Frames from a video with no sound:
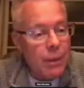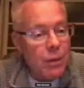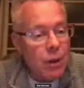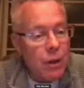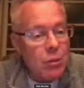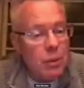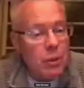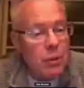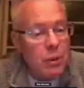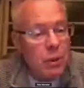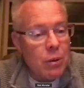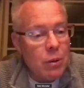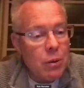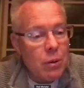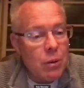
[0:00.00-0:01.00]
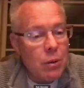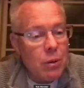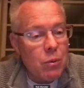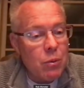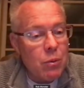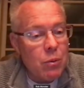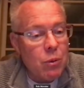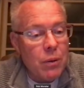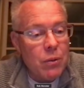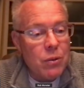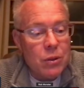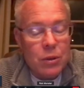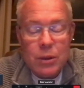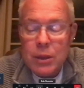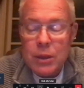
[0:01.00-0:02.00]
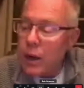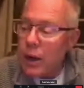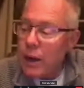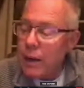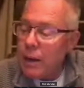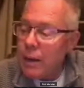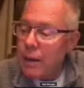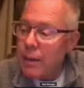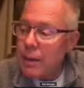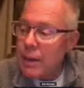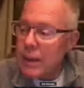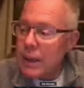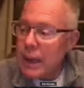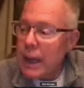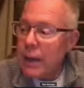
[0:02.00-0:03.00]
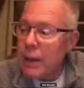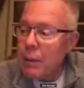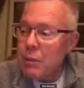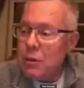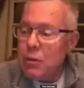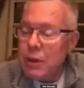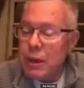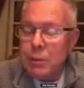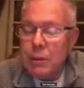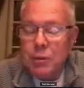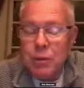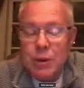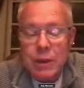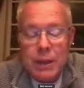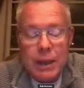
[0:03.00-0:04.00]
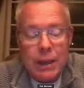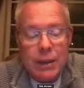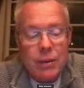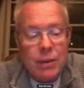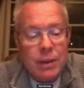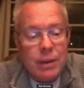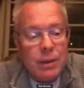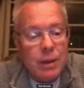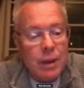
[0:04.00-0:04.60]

Documentary on Rob Monster. That'd be funny, actually.